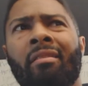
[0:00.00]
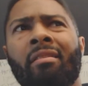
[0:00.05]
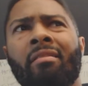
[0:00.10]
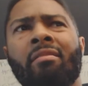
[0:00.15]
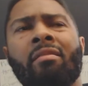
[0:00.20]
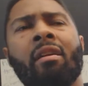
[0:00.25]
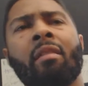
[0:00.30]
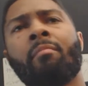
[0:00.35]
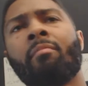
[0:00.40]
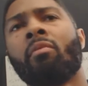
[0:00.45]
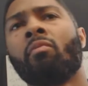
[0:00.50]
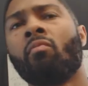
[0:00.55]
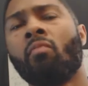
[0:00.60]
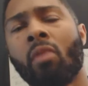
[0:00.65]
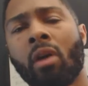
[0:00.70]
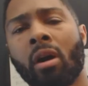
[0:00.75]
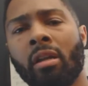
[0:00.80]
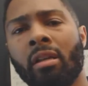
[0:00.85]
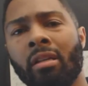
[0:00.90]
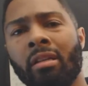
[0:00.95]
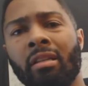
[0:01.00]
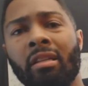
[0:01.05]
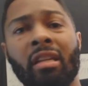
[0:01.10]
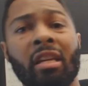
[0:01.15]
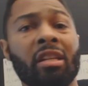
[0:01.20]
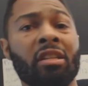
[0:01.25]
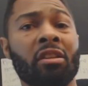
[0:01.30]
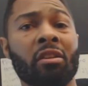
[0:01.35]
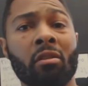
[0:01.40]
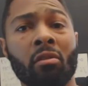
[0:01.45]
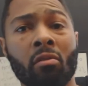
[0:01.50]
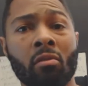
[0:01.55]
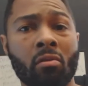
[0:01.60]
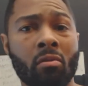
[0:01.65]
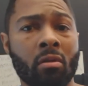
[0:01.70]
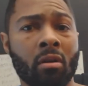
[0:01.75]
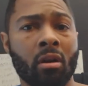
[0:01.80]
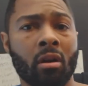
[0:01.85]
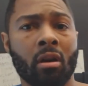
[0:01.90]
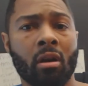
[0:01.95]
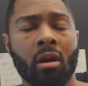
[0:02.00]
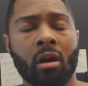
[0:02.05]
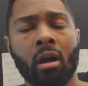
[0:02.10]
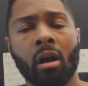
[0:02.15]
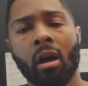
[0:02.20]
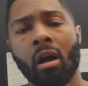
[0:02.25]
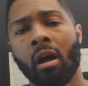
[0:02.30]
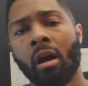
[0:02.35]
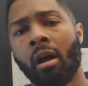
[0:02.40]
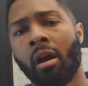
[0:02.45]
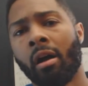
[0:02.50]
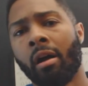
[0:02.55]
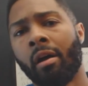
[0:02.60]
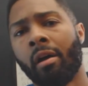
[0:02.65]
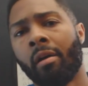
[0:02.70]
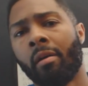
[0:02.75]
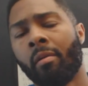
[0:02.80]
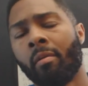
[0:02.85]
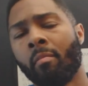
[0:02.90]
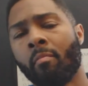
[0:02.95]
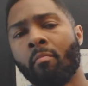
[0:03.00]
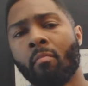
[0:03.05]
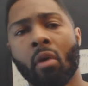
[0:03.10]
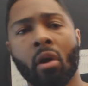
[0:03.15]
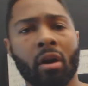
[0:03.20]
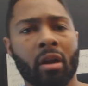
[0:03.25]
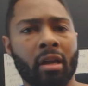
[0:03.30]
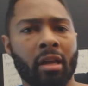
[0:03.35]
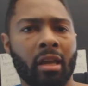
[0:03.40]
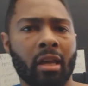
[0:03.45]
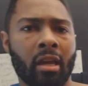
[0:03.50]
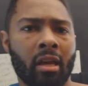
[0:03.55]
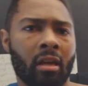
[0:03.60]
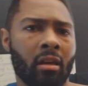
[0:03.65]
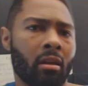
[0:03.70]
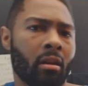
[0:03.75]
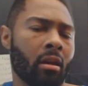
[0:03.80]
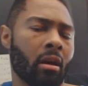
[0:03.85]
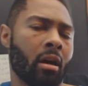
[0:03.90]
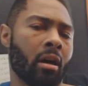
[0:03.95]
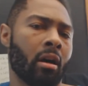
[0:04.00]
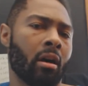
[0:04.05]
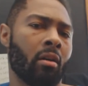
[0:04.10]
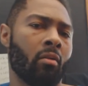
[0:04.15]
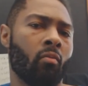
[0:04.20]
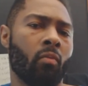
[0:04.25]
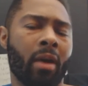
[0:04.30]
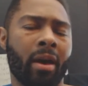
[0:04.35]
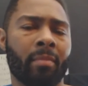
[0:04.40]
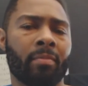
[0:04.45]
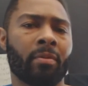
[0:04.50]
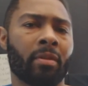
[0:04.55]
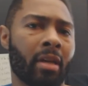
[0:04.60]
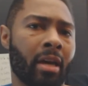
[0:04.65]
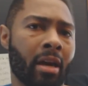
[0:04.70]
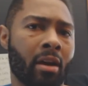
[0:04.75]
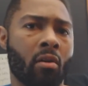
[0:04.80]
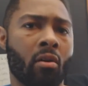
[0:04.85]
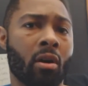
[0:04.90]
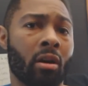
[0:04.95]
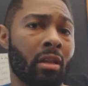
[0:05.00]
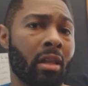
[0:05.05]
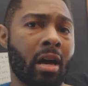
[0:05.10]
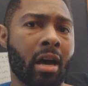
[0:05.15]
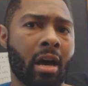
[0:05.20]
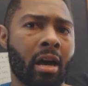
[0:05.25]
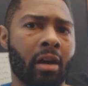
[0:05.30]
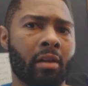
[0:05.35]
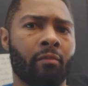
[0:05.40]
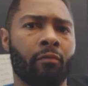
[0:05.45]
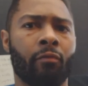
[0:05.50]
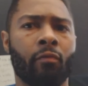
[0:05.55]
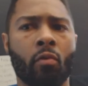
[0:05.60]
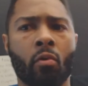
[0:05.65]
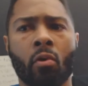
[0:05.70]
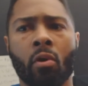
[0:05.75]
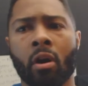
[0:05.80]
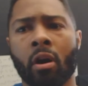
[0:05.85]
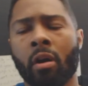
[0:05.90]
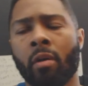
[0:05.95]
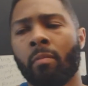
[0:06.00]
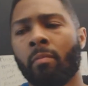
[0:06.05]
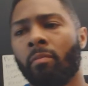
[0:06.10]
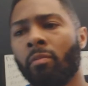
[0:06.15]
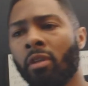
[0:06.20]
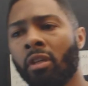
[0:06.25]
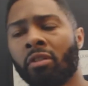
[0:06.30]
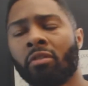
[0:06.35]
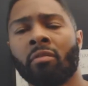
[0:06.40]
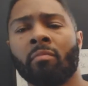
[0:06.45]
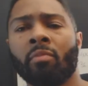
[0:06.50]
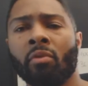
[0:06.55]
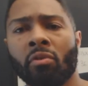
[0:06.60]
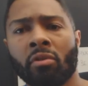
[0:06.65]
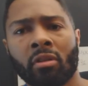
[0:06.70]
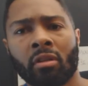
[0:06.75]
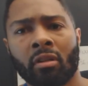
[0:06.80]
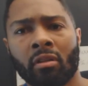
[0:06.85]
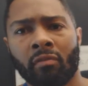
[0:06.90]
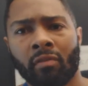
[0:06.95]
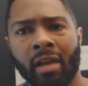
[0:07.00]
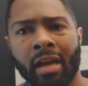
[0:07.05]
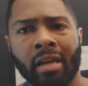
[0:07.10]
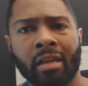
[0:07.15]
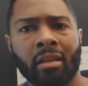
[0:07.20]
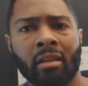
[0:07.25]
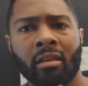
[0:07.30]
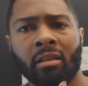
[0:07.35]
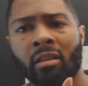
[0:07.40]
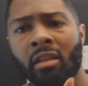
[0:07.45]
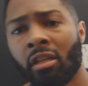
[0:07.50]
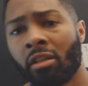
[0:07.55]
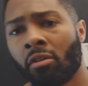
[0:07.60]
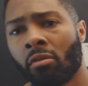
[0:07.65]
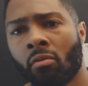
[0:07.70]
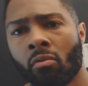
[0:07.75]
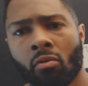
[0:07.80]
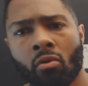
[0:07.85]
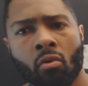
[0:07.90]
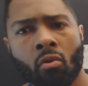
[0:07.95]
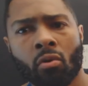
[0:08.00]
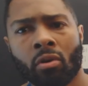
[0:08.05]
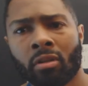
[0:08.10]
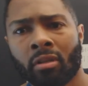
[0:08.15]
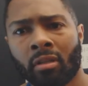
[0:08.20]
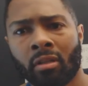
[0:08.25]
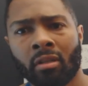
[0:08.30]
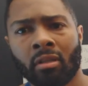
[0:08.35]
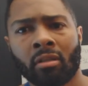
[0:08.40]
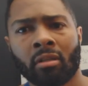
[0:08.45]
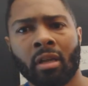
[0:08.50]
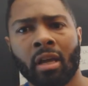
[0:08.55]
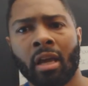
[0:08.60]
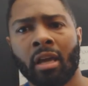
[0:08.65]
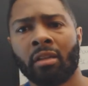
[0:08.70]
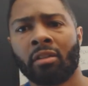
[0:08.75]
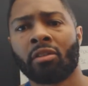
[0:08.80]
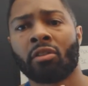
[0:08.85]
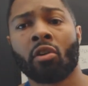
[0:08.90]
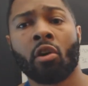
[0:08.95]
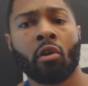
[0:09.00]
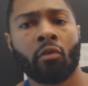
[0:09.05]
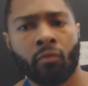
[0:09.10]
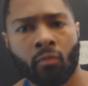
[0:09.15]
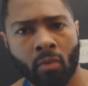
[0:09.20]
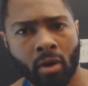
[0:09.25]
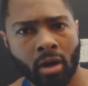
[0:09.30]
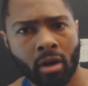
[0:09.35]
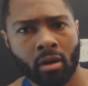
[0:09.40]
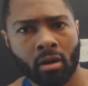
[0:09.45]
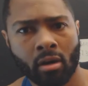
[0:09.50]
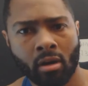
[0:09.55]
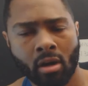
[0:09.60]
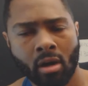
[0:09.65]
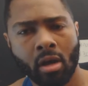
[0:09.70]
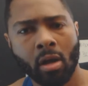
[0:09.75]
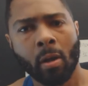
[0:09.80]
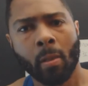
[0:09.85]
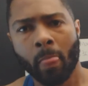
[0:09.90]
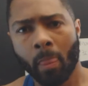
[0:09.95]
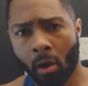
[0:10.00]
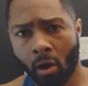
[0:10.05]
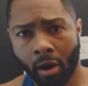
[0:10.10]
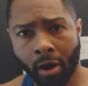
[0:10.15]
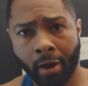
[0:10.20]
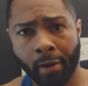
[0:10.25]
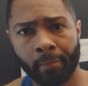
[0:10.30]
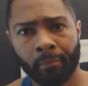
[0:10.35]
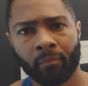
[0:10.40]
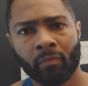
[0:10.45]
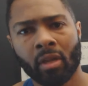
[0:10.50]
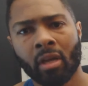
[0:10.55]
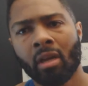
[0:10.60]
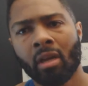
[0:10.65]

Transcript: #1 digital marketing website online for distribution of like digital courses and software. Alright.